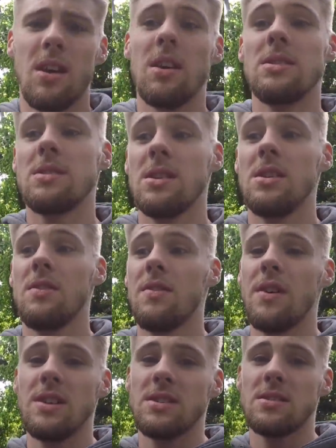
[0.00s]
and see if
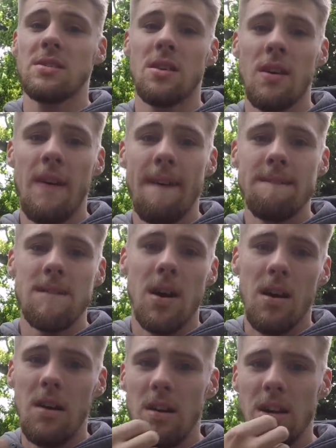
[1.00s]
it's
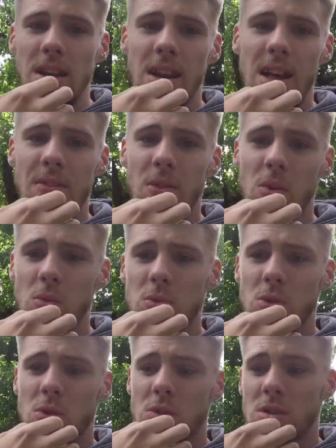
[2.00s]
in level,
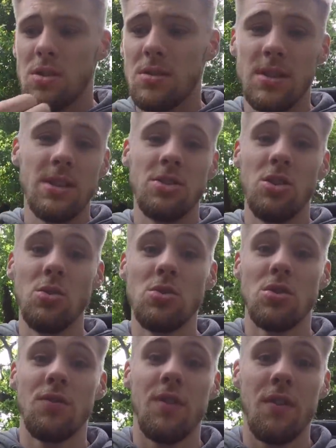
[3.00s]
because these do
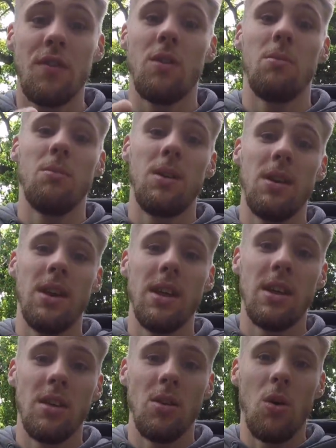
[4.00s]
suffer from
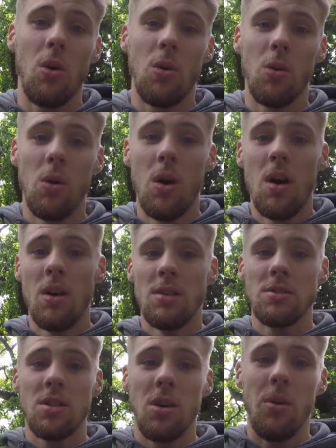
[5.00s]
leaking oil.
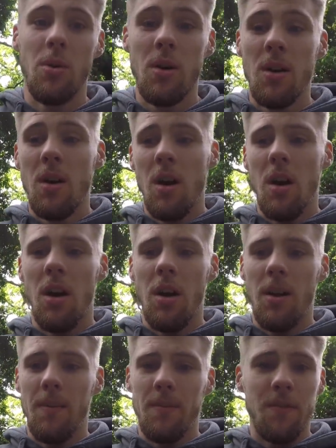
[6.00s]
So
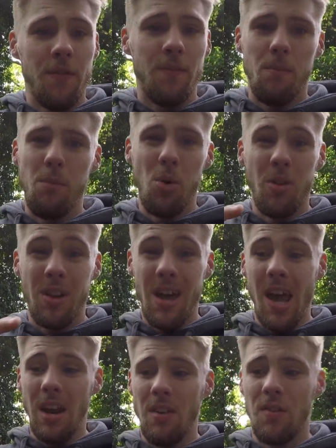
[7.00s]
more than
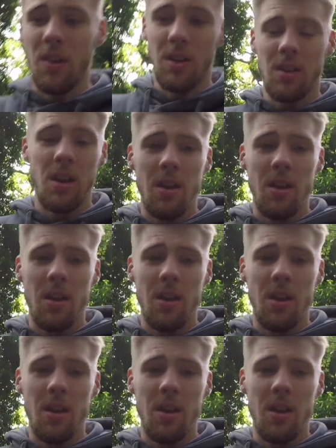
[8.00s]
anything,